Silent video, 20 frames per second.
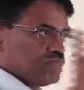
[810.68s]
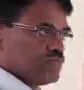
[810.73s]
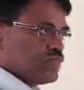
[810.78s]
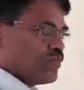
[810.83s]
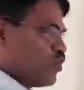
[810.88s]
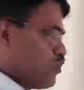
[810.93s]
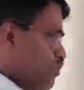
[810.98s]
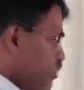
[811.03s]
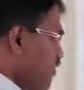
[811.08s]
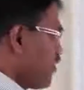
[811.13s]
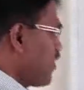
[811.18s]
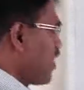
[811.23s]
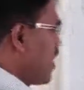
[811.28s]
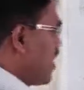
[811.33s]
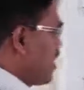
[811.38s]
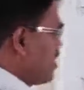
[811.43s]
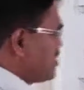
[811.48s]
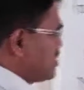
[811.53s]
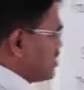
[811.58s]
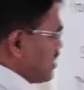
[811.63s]
2 power
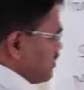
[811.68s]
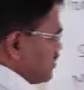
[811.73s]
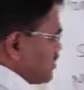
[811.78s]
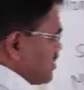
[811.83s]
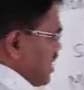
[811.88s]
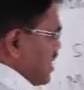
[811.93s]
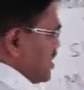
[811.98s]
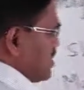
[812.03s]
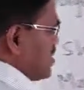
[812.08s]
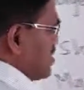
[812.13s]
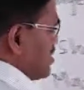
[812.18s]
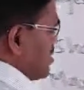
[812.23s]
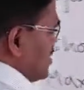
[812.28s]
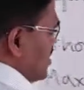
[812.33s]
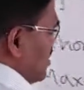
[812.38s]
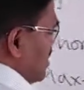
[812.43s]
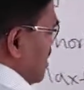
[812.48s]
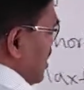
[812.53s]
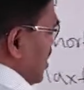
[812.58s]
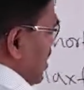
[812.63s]
n subsets,
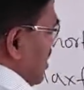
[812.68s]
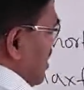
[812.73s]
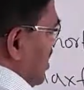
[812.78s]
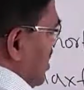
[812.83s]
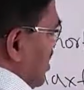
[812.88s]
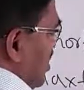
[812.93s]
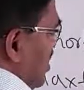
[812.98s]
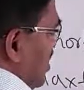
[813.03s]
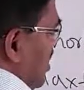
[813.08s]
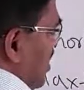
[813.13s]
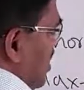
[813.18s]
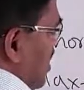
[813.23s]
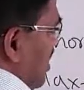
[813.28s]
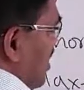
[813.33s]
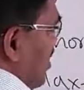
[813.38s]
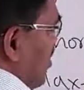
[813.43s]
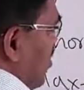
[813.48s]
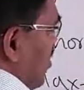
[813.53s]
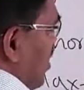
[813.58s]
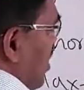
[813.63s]

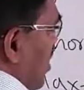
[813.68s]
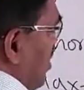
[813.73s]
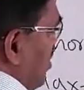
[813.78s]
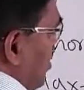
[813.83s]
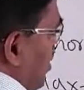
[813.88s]
and